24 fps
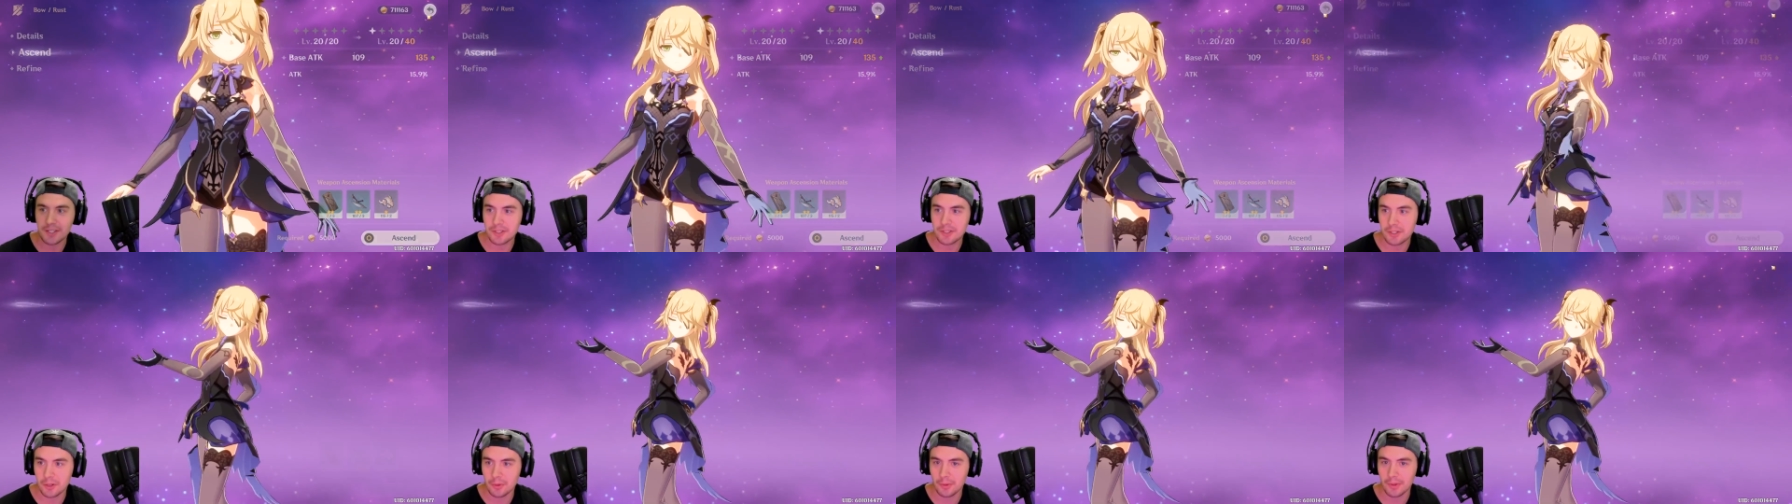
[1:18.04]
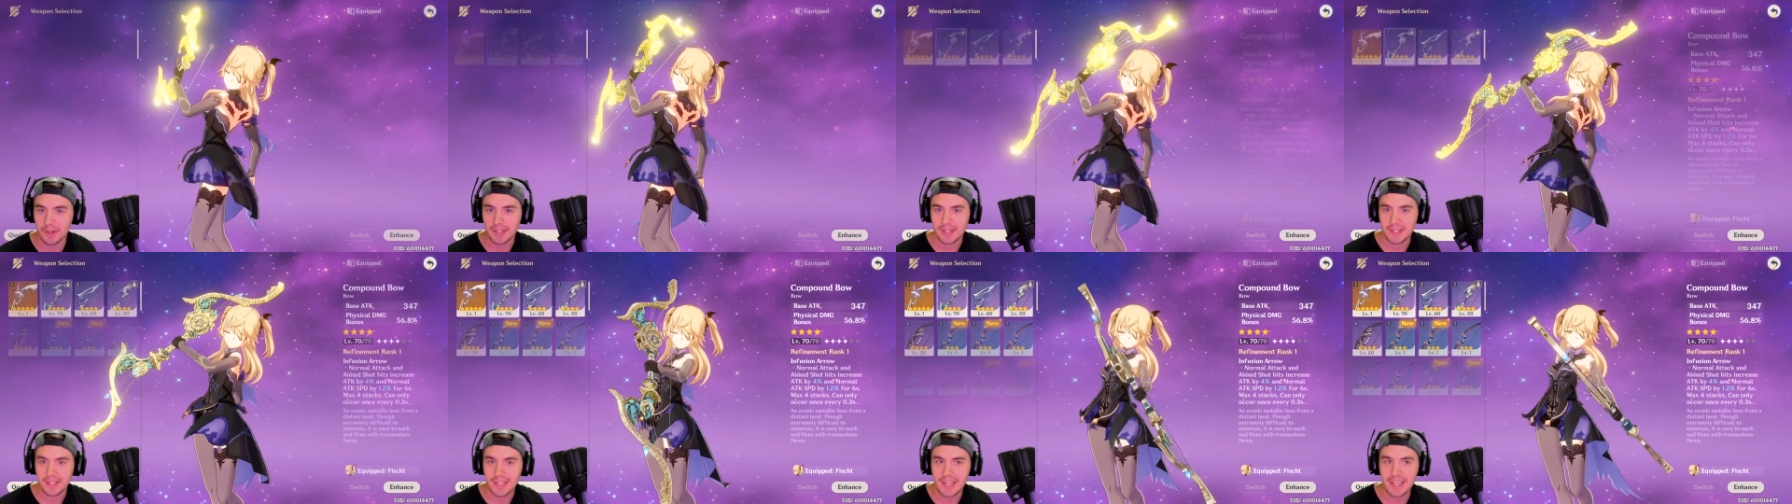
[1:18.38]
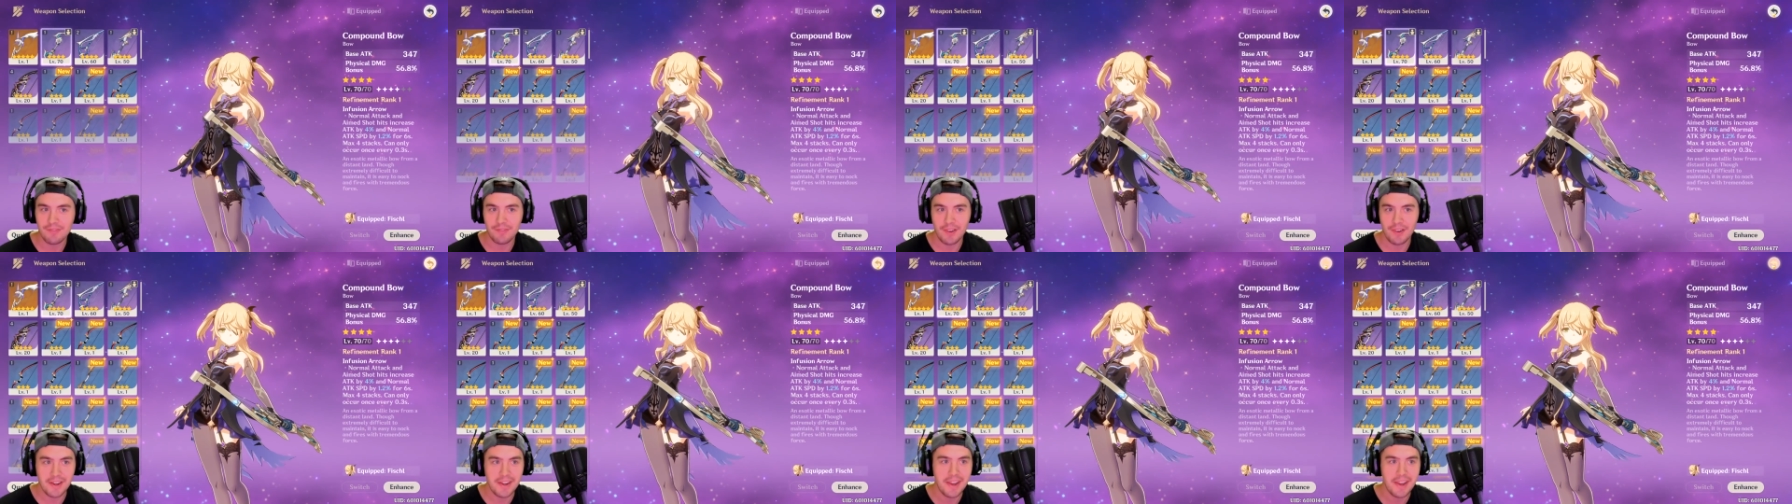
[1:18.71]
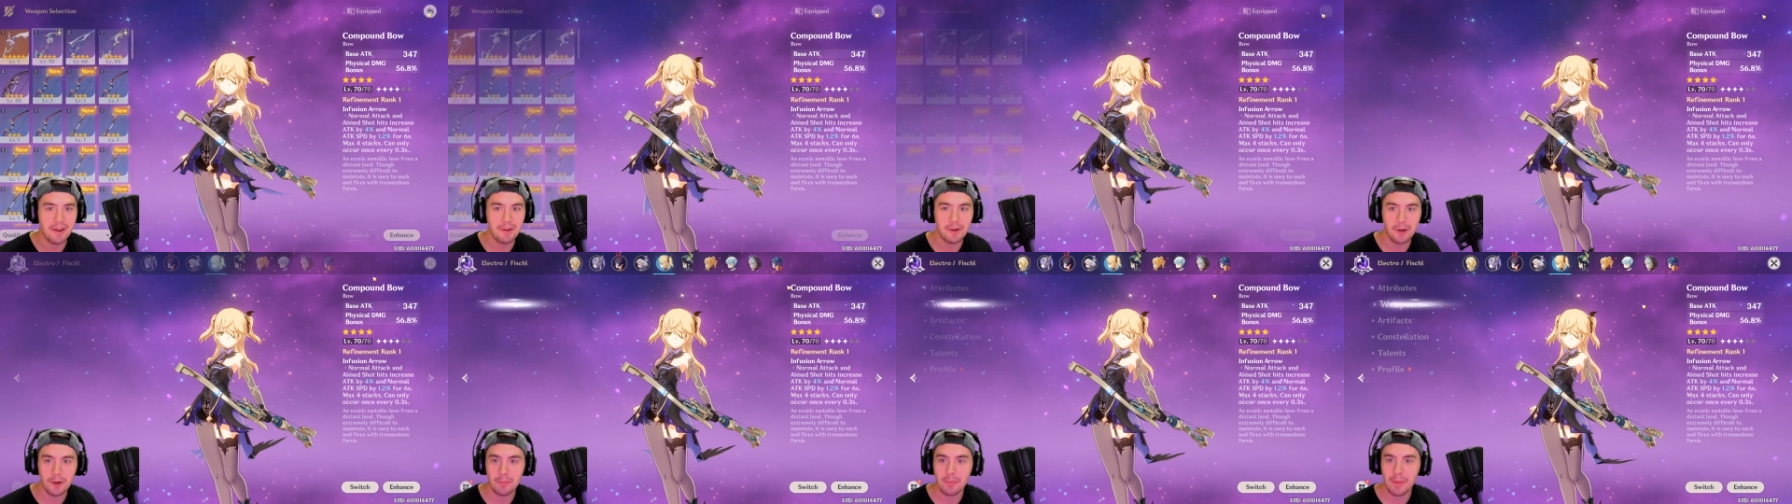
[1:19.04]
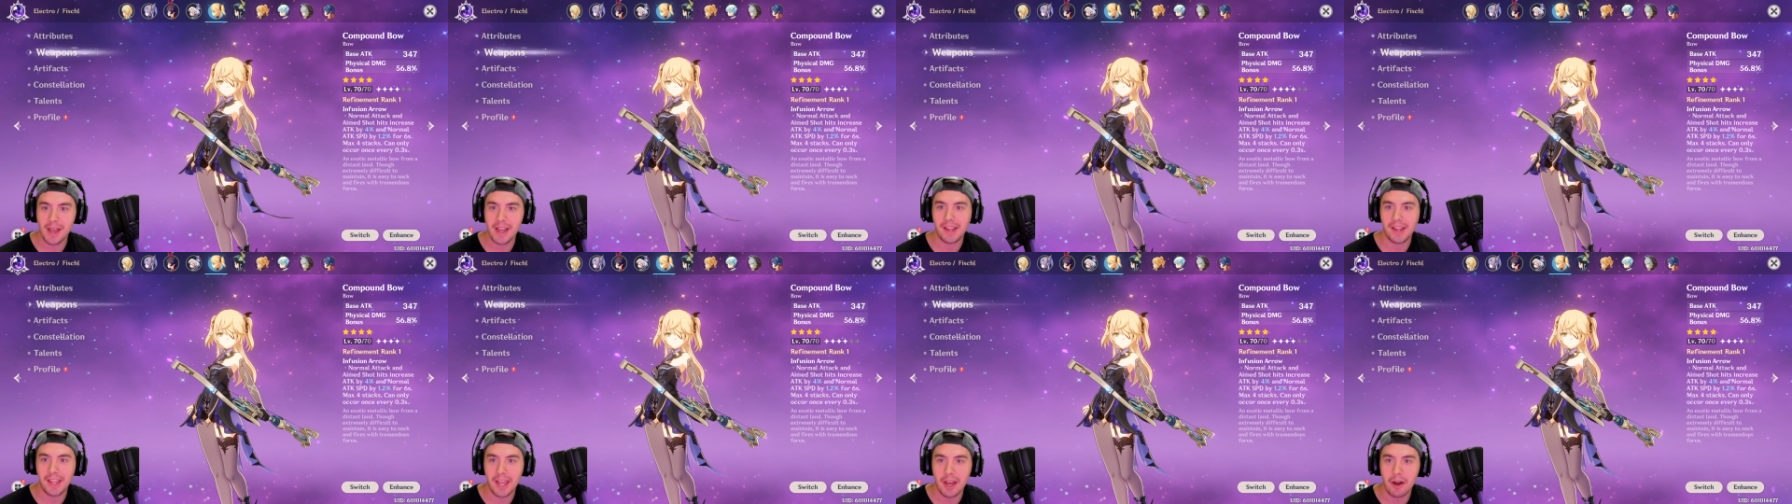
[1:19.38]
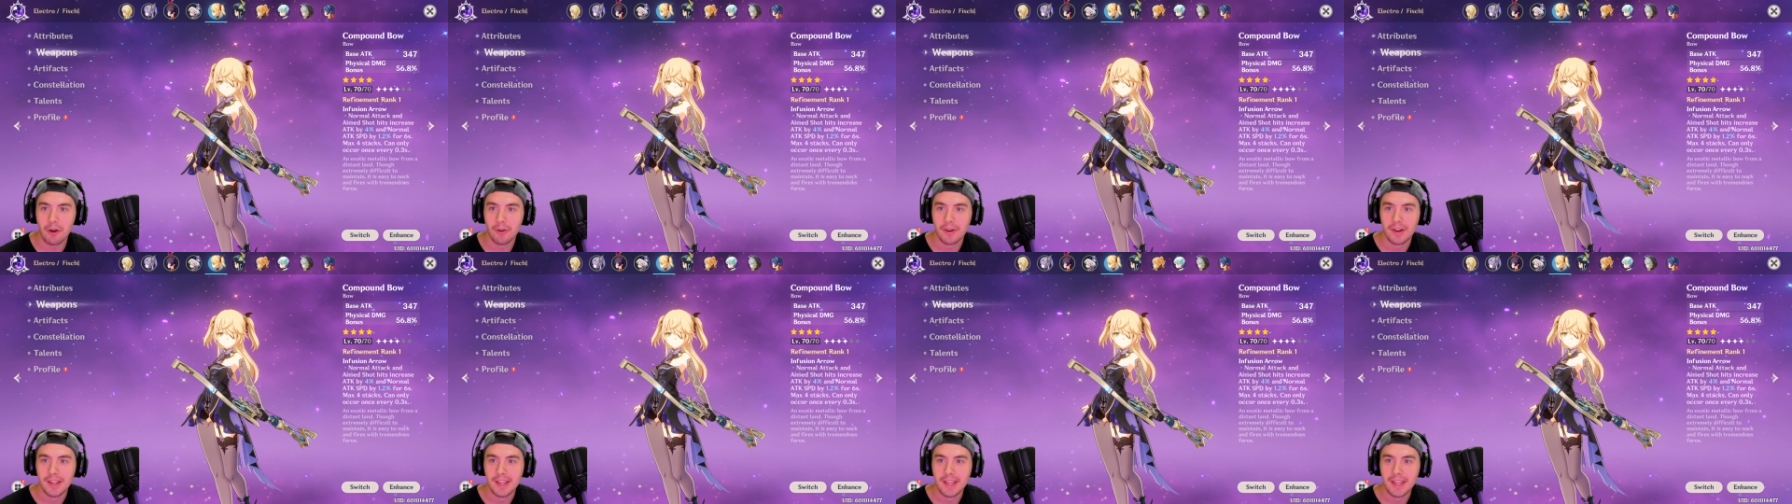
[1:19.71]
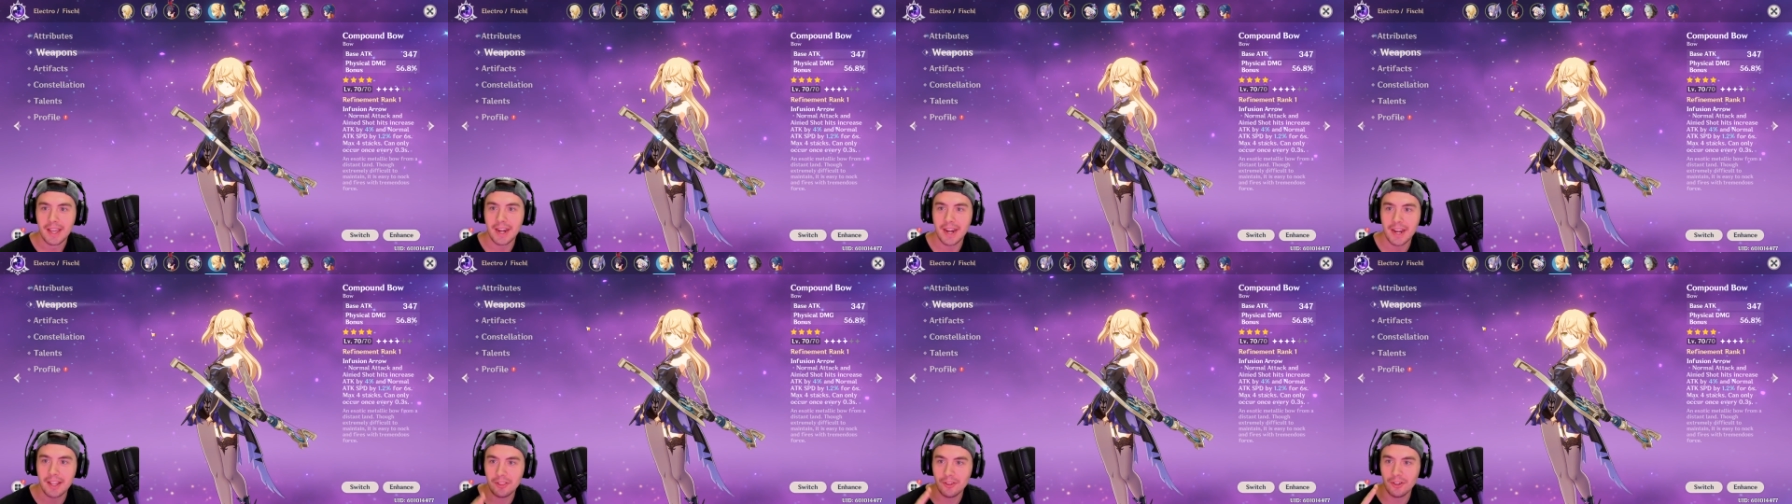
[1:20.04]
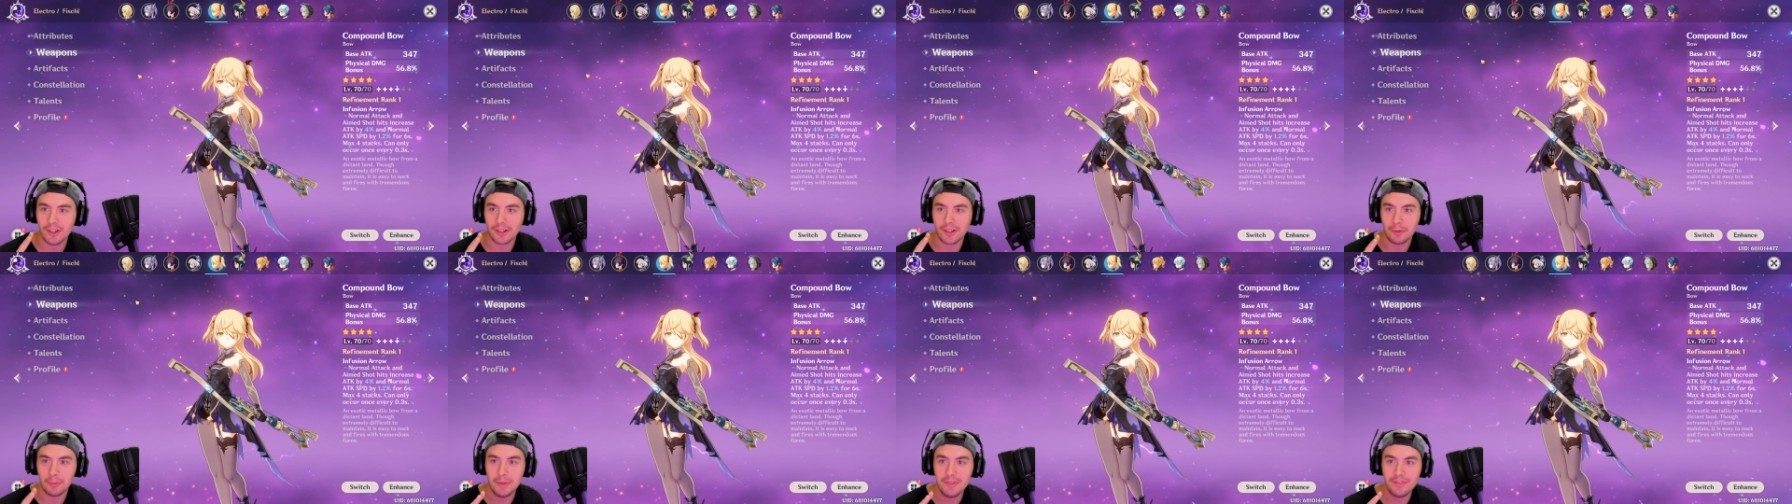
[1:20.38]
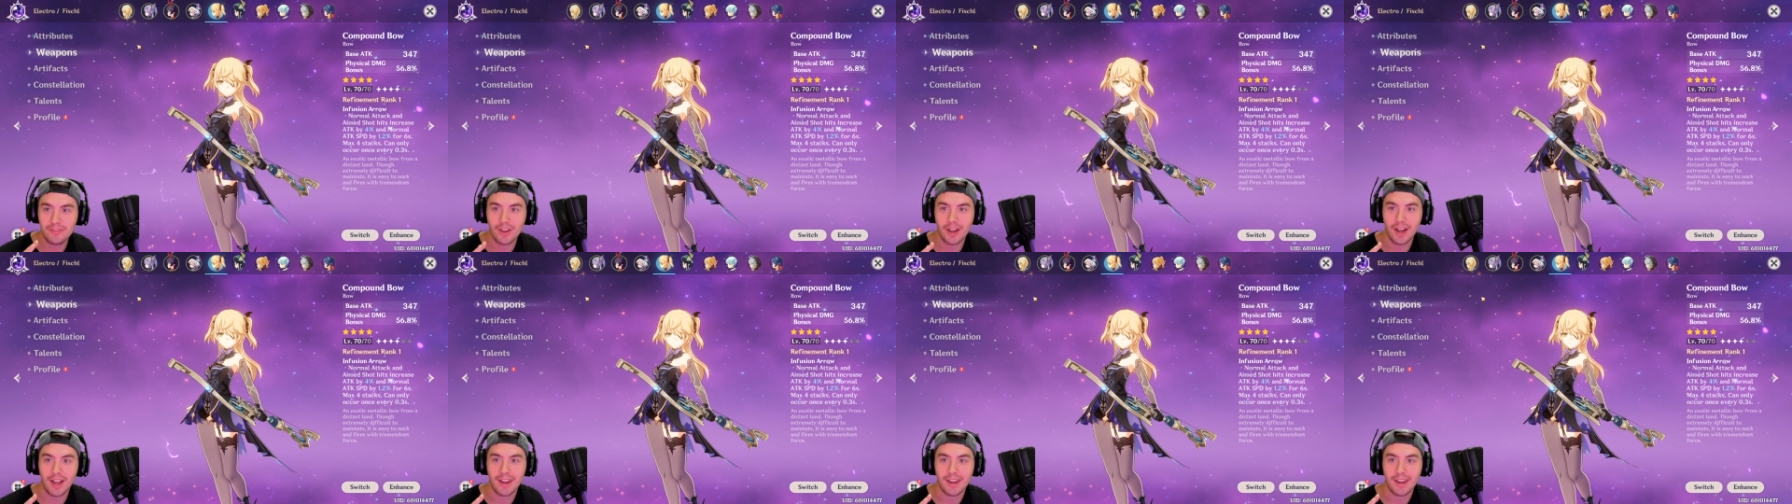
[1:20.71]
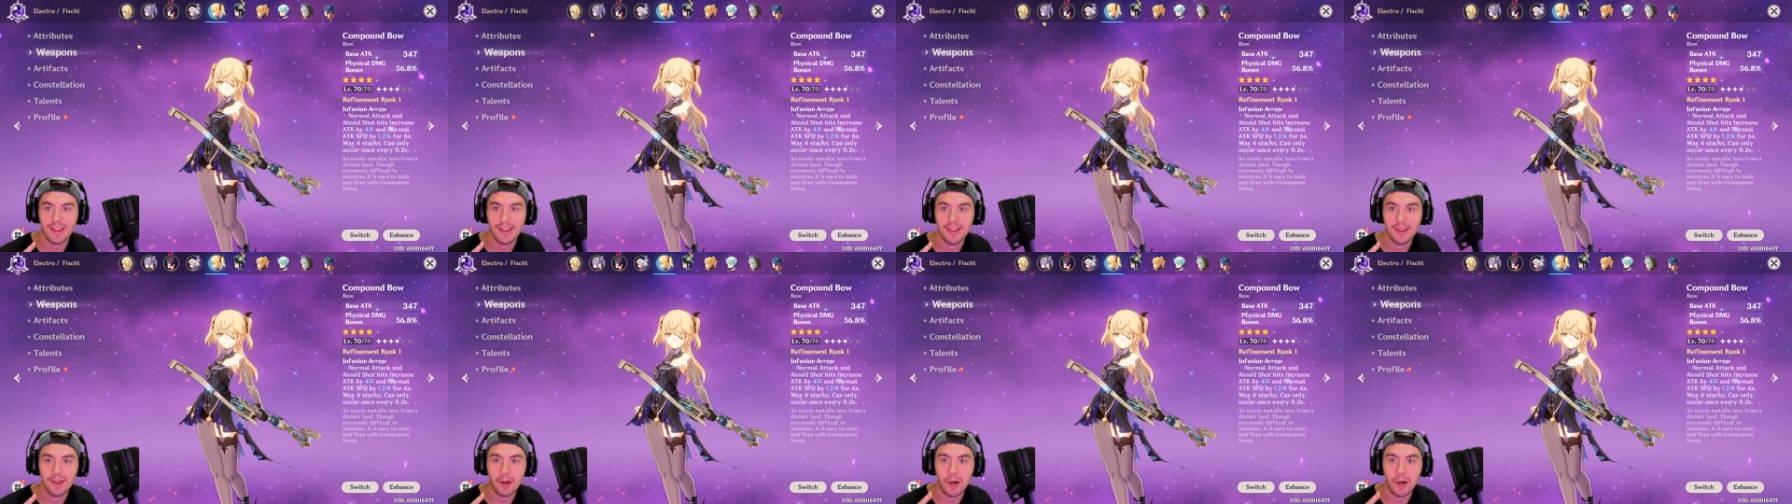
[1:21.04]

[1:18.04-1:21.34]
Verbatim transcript: so if I now go back out and I look, we've got